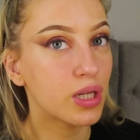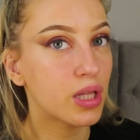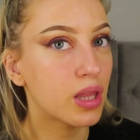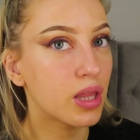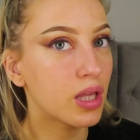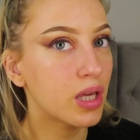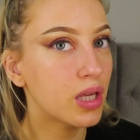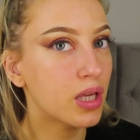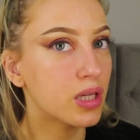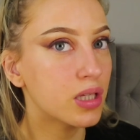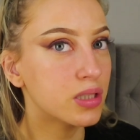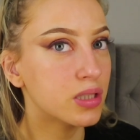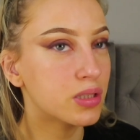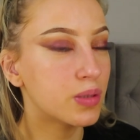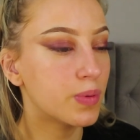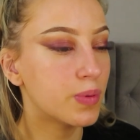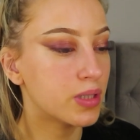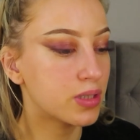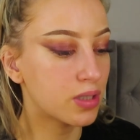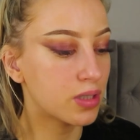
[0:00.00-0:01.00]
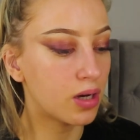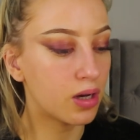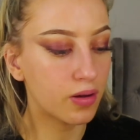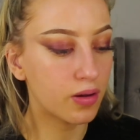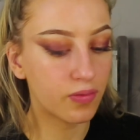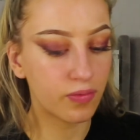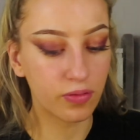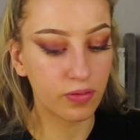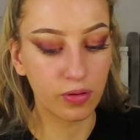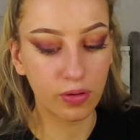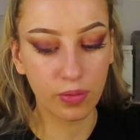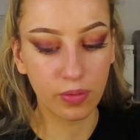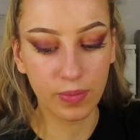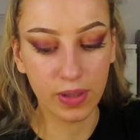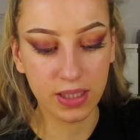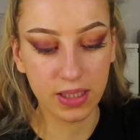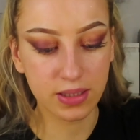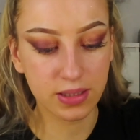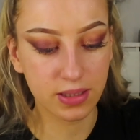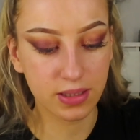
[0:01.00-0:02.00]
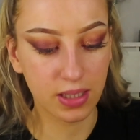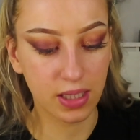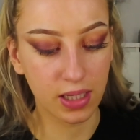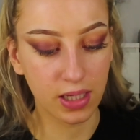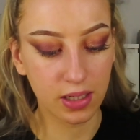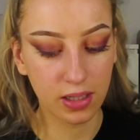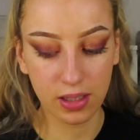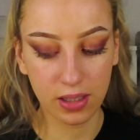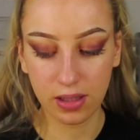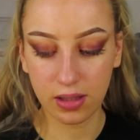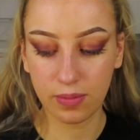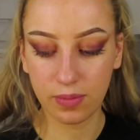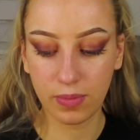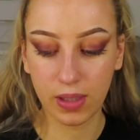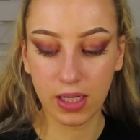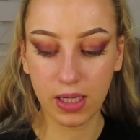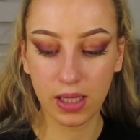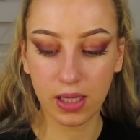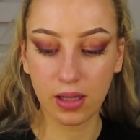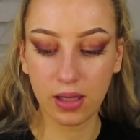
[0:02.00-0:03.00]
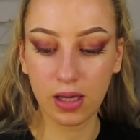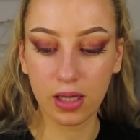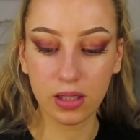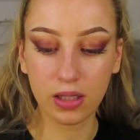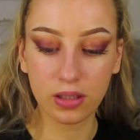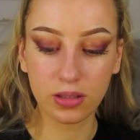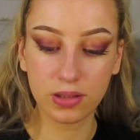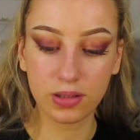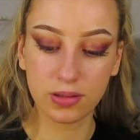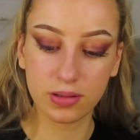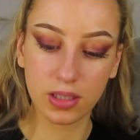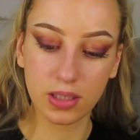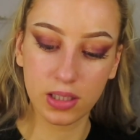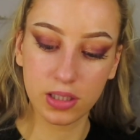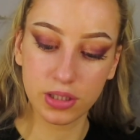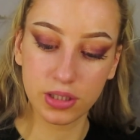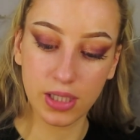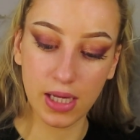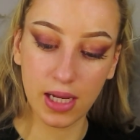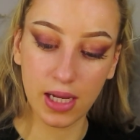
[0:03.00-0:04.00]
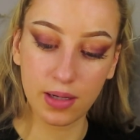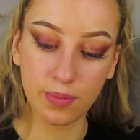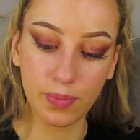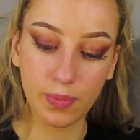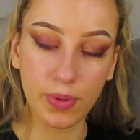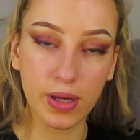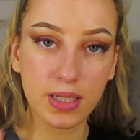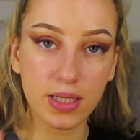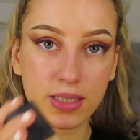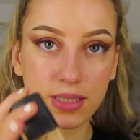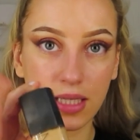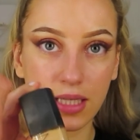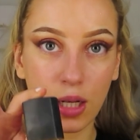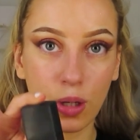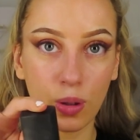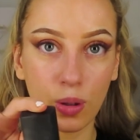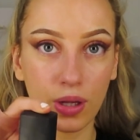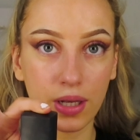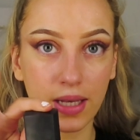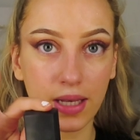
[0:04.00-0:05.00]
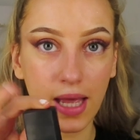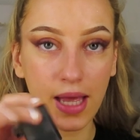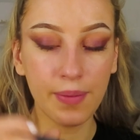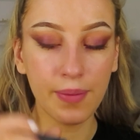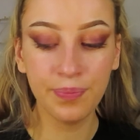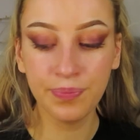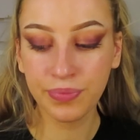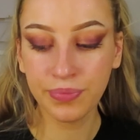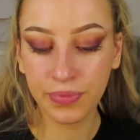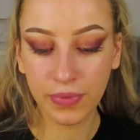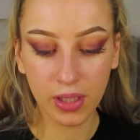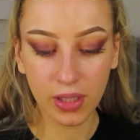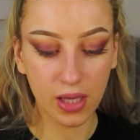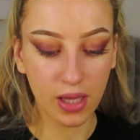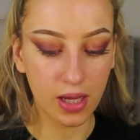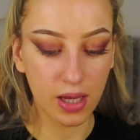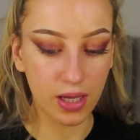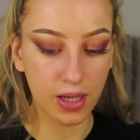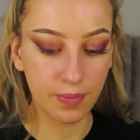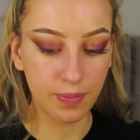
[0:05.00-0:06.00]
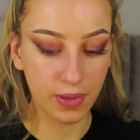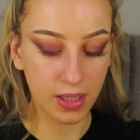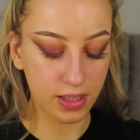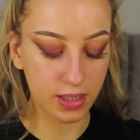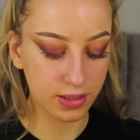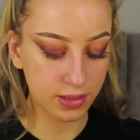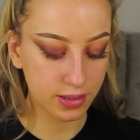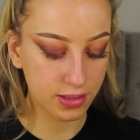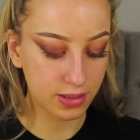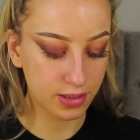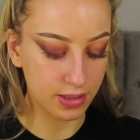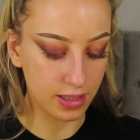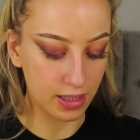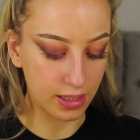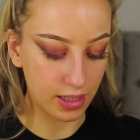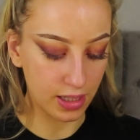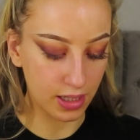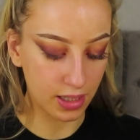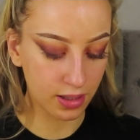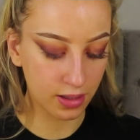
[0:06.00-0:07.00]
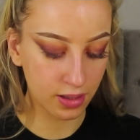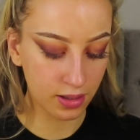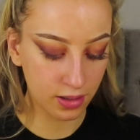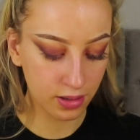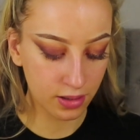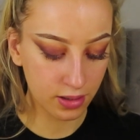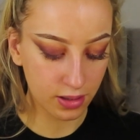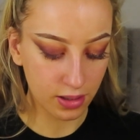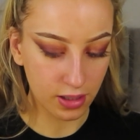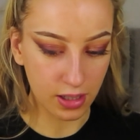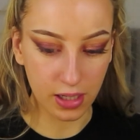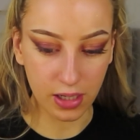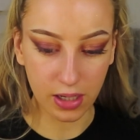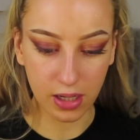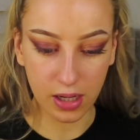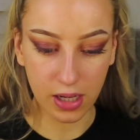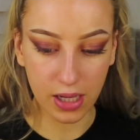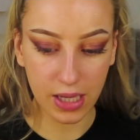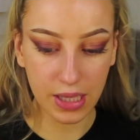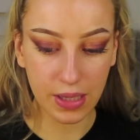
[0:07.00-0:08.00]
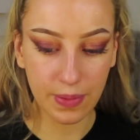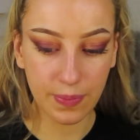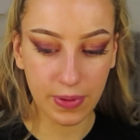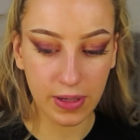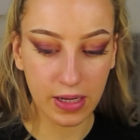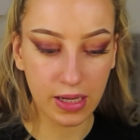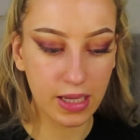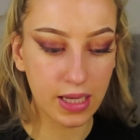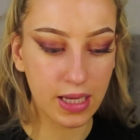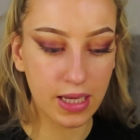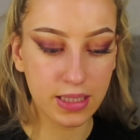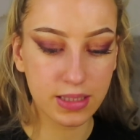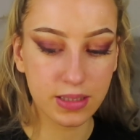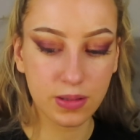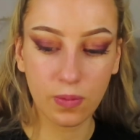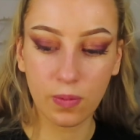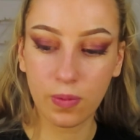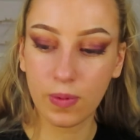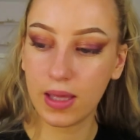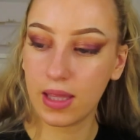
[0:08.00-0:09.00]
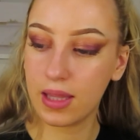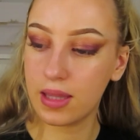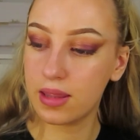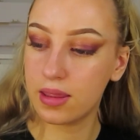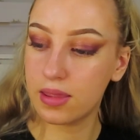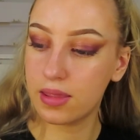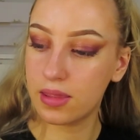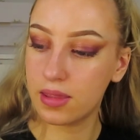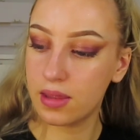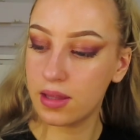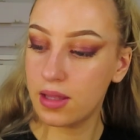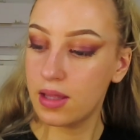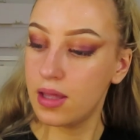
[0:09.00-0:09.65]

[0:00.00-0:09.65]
I think it is a bit dark for my skin at the minute. I use shade Barcelona. It is stunning. And I apply it with